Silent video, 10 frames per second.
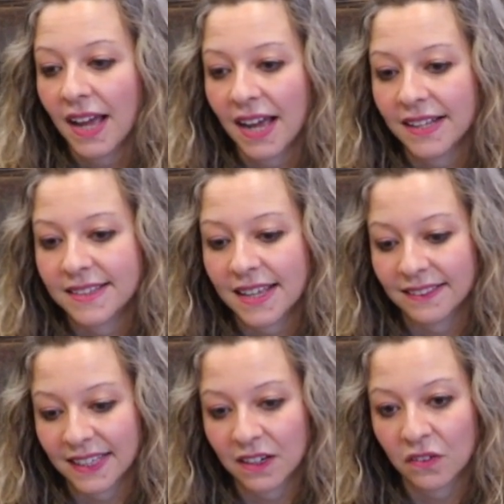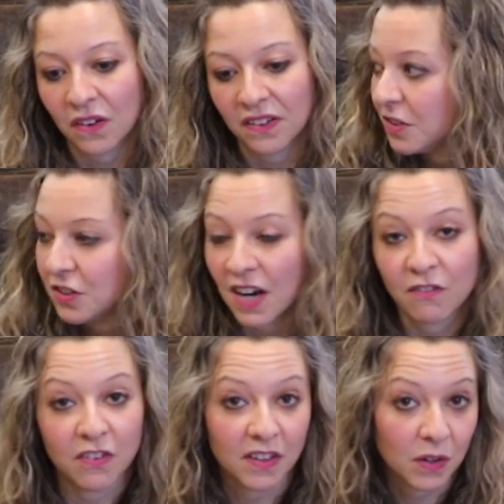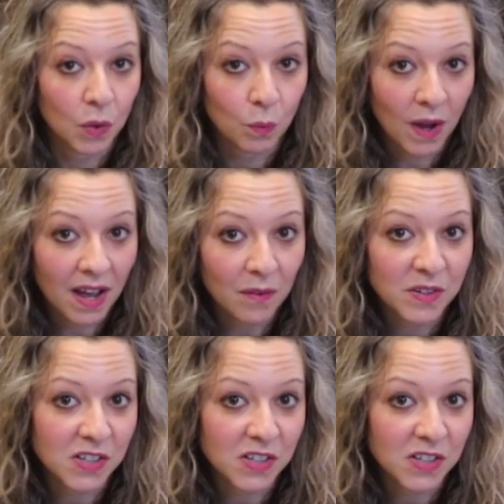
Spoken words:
and then later on, should everything go well,